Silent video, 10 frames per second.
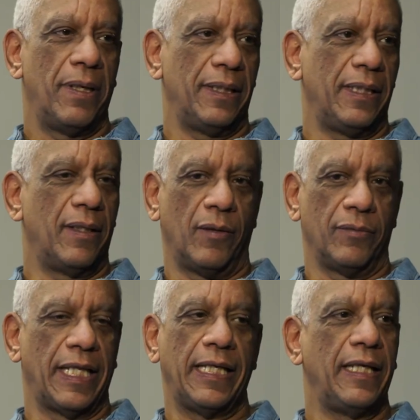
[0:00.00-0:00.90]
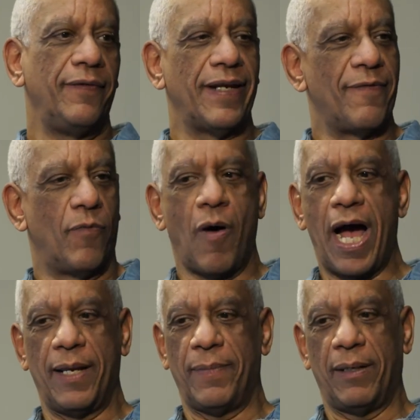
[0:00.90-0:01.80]
But you know, they didn't even have
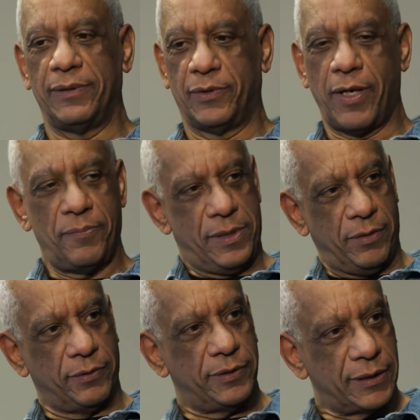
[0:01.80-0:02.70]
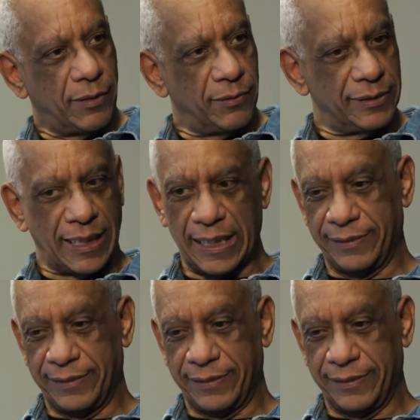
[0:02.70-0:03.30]
wine, man. It was grape juice. So it's